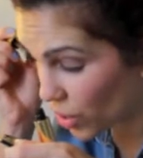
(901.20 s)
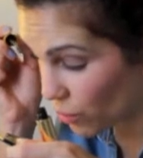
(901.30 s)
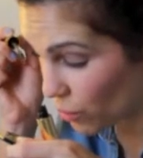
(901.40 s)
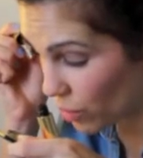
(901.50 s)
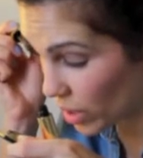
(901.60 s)
don't
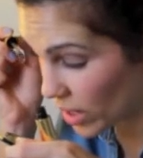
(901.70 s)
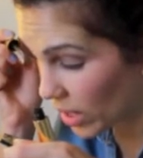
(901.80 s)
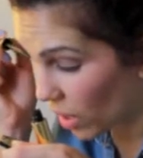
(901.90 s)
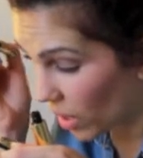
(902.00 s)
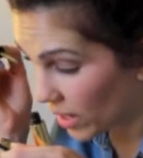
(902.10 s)
really
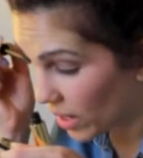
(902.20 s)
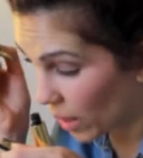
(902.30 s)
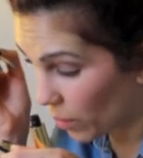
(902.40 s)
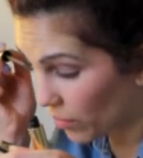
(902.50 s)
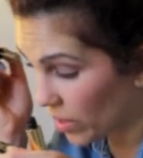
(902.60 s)
like
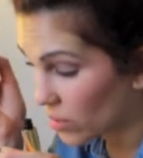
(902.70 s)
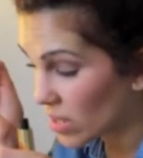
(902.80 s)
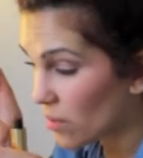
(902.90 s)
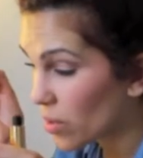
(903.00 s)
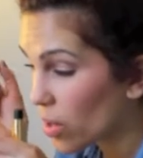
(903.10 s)
how it feels,
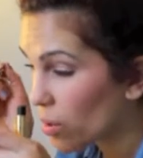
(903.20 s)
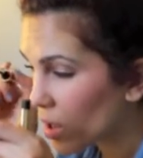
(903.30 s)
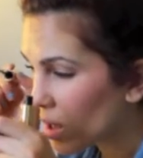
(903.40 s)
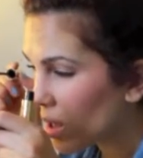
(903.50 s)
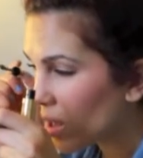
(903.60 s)
even though,
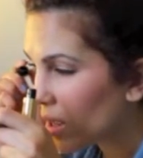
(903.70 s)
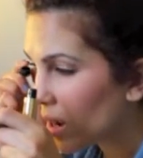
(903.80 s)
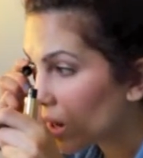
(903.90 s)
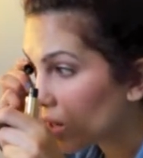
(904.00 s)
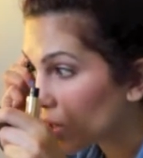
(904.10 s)

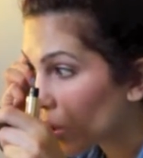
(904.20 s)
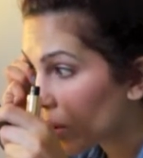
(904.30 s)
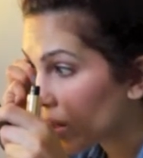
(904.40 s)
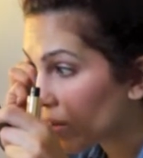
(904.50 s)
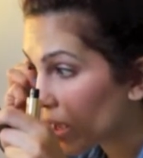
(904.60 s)
you know,
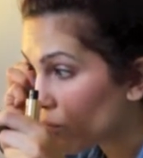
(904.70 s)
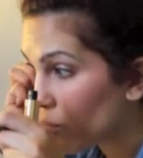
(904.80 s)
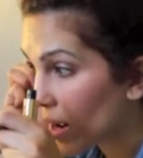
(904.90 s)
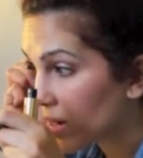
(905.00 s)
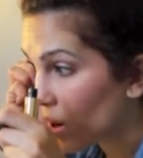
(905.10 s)
I never get
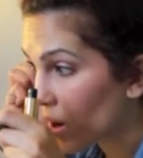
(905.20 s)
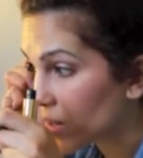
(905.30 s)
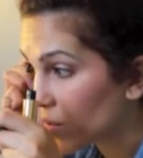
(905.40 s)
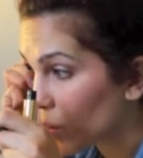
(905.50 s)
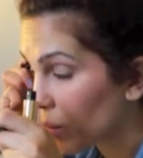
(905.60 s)
red
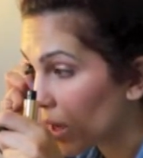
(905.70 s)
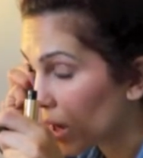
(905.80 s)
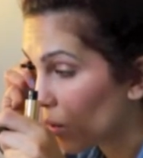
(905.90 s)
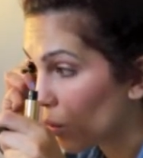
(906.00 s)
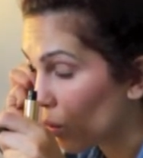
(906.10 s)
eyes from
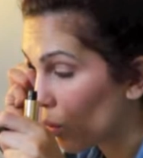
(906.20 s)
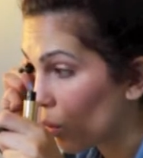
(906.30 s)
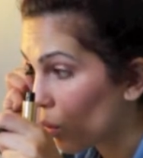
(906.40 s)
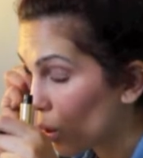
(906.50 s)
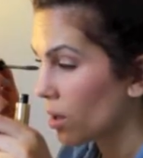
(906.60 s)
it
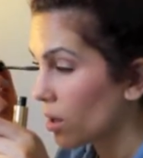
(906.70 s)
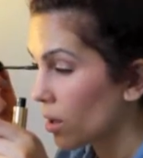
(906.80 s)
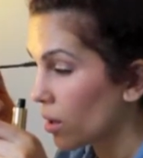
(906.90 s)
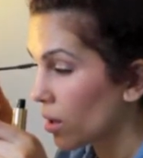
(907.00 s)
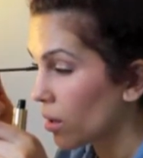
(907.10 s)
or
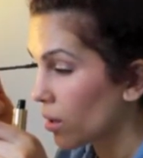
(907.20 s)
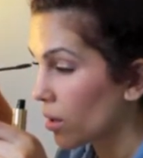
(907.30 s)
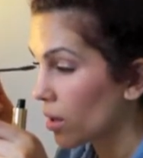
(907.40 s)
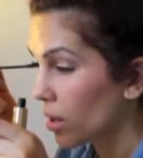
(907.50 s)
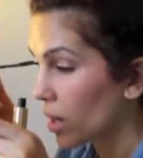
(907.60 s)

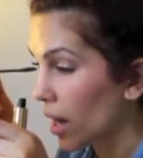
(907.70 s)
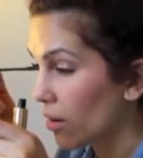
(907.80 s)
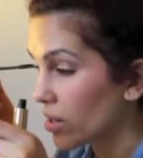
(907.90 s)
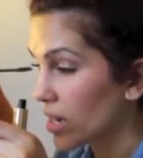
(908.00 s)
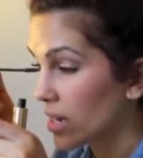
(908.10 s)
get
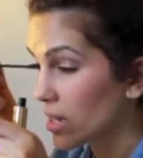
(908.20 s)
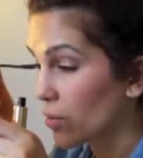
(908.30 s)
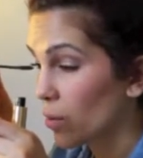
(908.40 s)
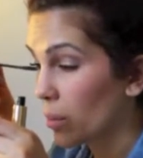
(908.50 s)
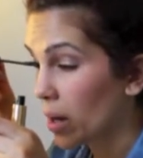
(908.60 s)
irritated
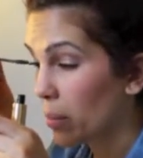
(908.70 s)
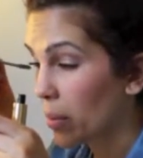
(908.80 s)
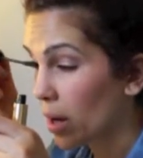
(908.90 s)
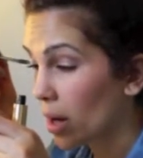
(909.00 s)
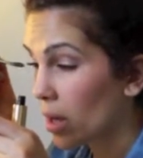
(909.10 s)
from it,
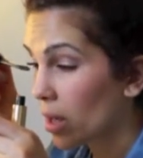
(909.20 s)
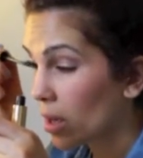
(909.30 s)
but